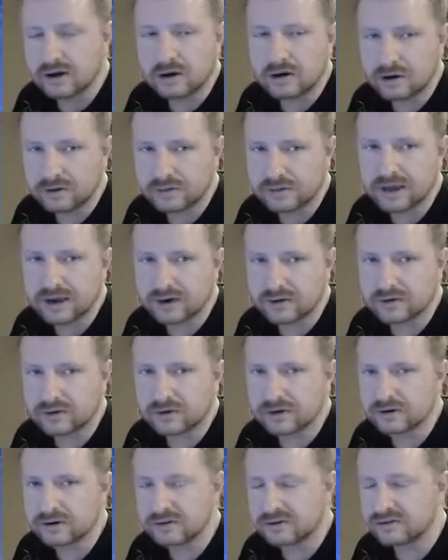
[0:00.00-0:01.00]
on that
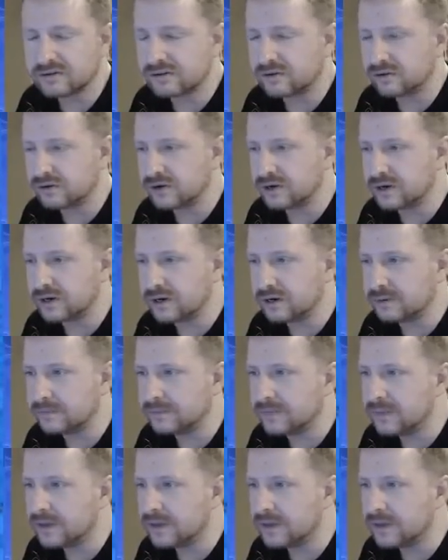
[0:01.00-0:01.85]
credit screen.